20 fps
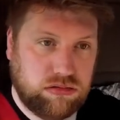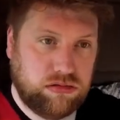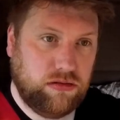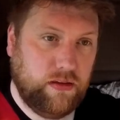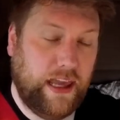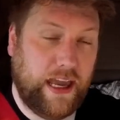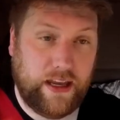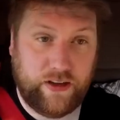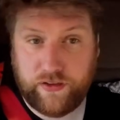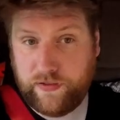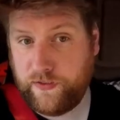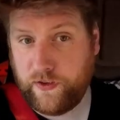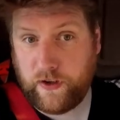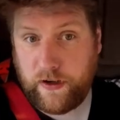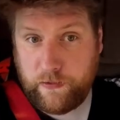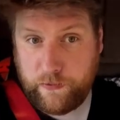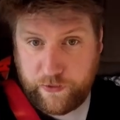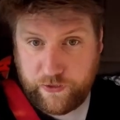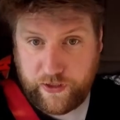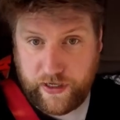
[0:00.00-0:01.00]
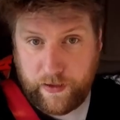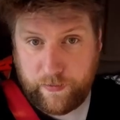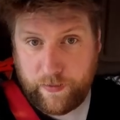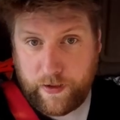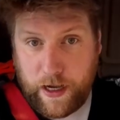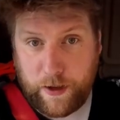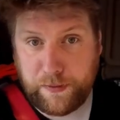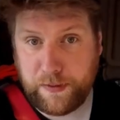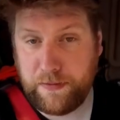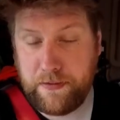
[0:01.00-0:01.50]
it's a 4-hour trip.
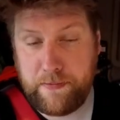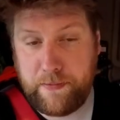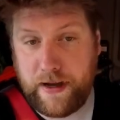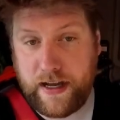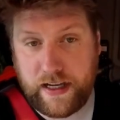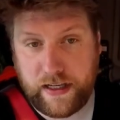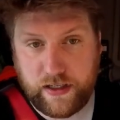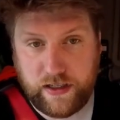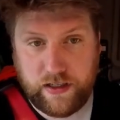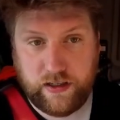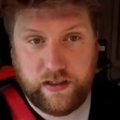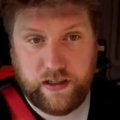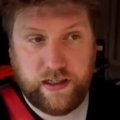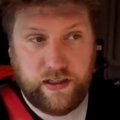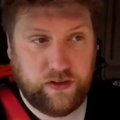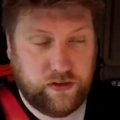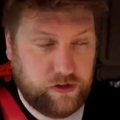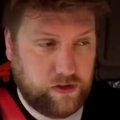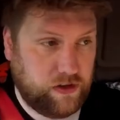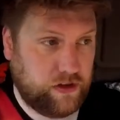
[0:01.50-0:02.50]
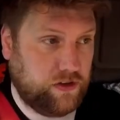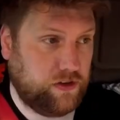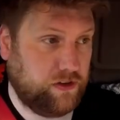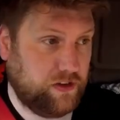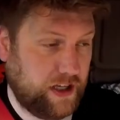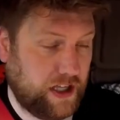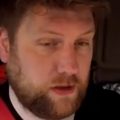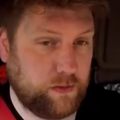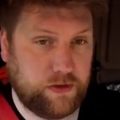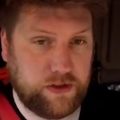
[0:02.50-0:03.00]
I won't be back into
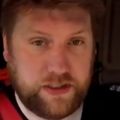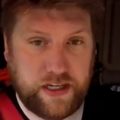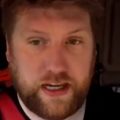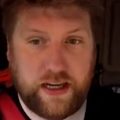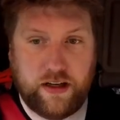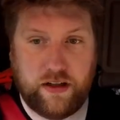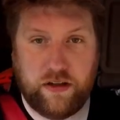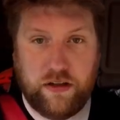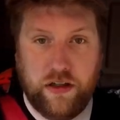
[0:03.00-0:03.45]
Skelmersdale